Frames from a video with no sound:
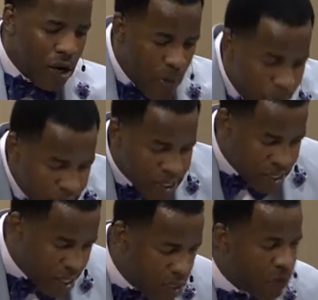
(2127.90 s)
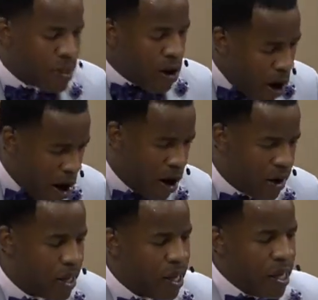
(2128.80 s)
commits sin with
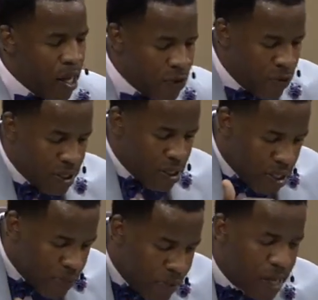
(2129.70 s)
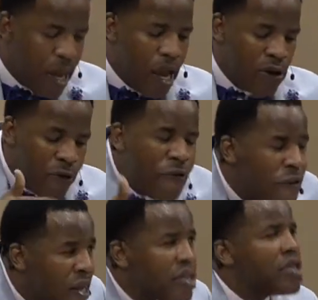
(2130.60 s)
her, it would be an
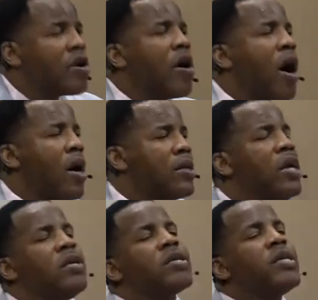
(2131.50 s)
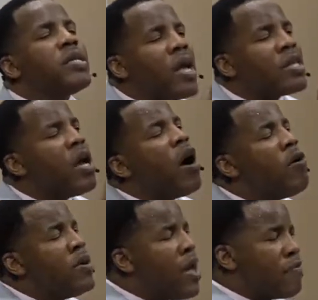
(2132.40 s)
offense to God. You see, that's how
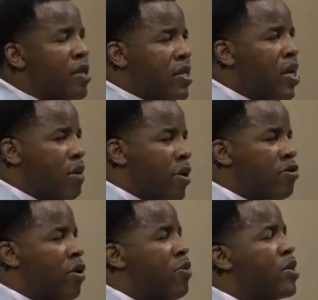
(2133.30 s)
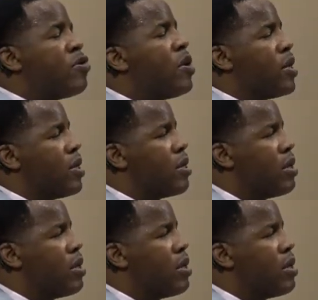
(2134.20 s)
we have to think about what we're doing.